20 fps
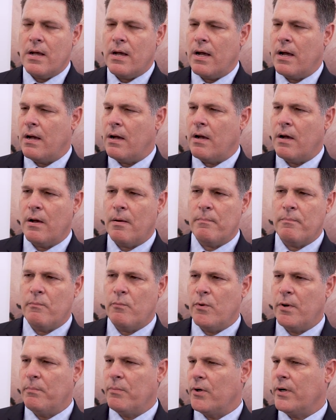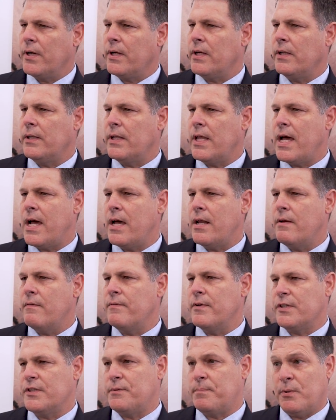Um, we bring a lot
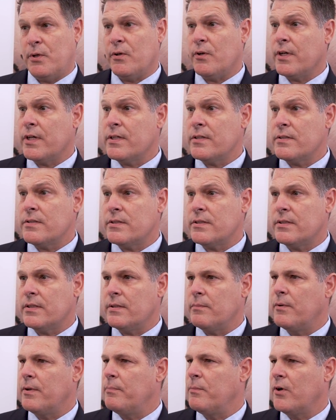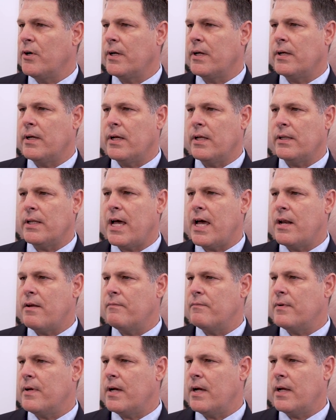of experience. We bring a lot
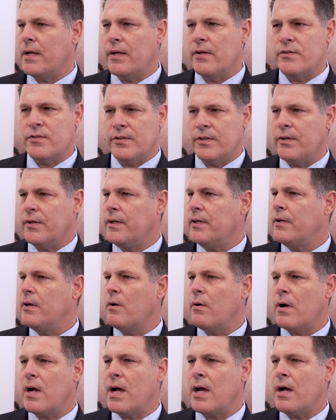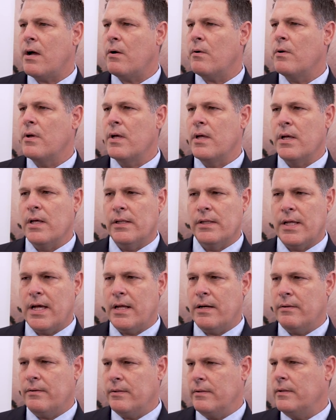of uh, engineering know-how, a
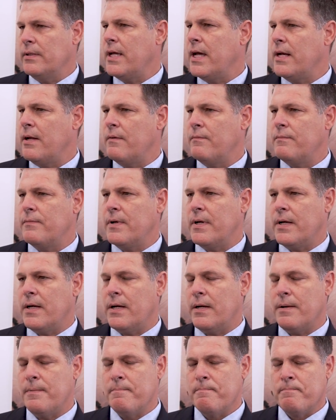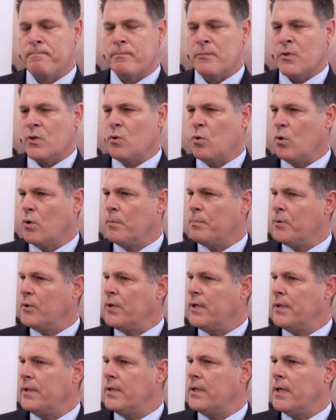lot of, lot of uh,
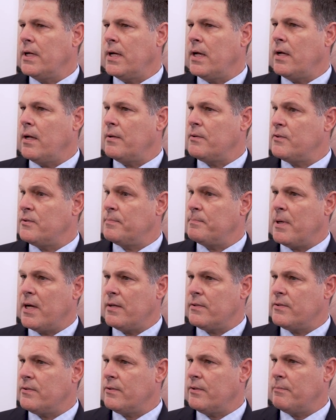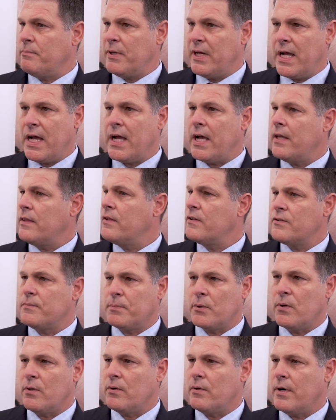corporate uh, sponsoring behind this
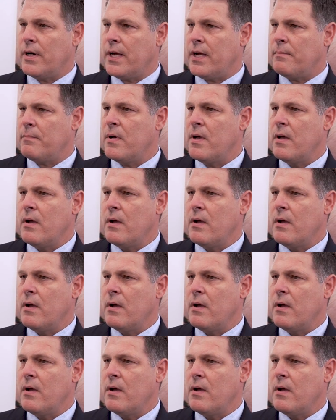program.